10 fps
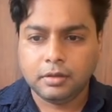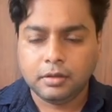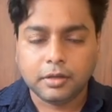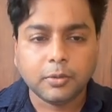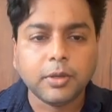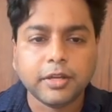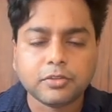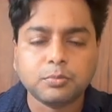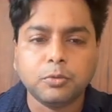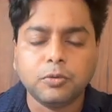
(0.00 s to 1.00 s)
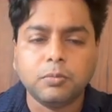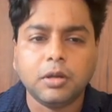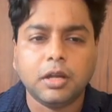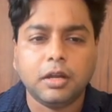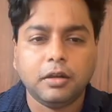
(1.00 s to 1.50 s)
Now let's move
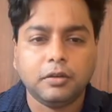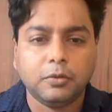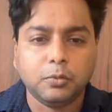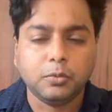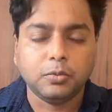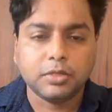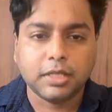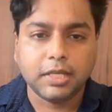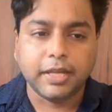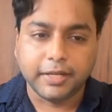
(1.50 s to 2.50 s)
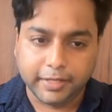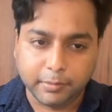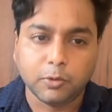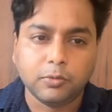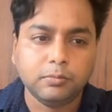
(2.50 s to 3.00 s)
to see a
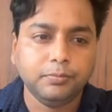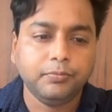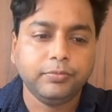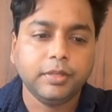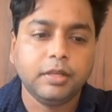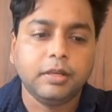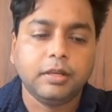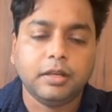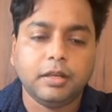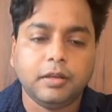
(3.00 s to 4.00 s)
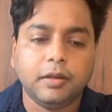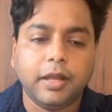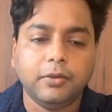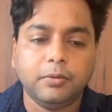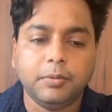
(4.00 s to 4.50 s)
demo.
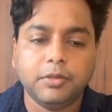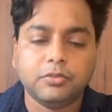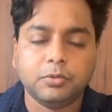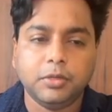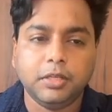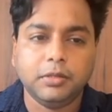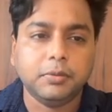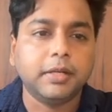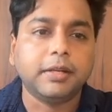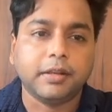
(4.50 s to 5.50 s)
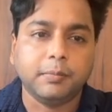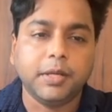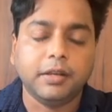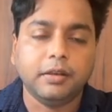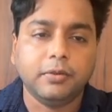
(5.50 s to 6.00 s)
I will be showing you the
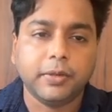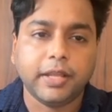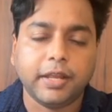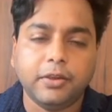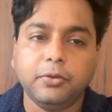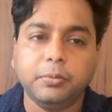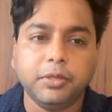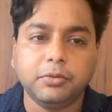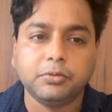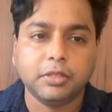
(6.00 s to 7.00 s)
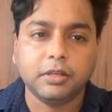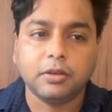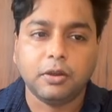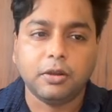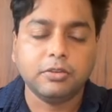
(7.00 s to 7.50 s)
terminal where I would be using
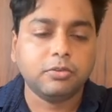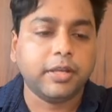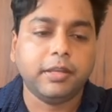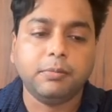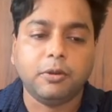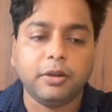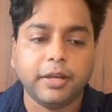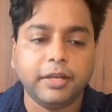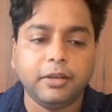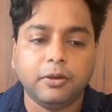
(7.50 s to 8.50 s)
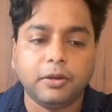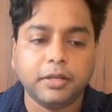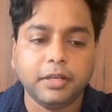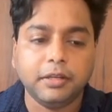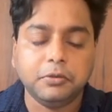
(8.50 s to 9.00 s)
Claude. So I have already
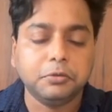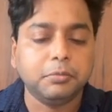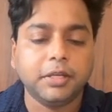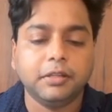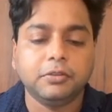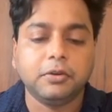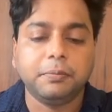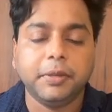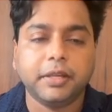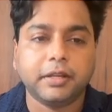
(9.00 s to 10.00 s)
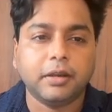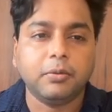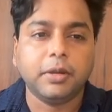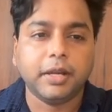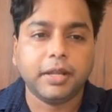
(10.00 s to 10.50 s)
logged in into my Anthropic
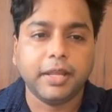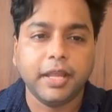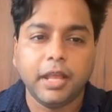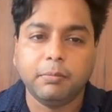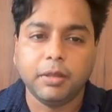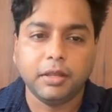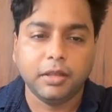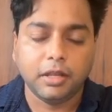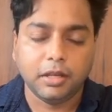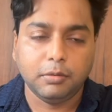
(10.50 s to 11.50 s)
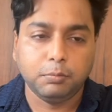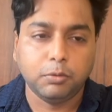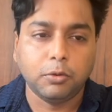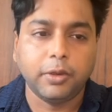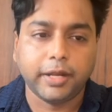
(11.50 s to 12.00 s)
account and I have a
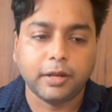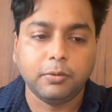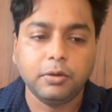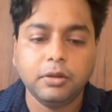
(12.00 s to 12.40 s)
pro account.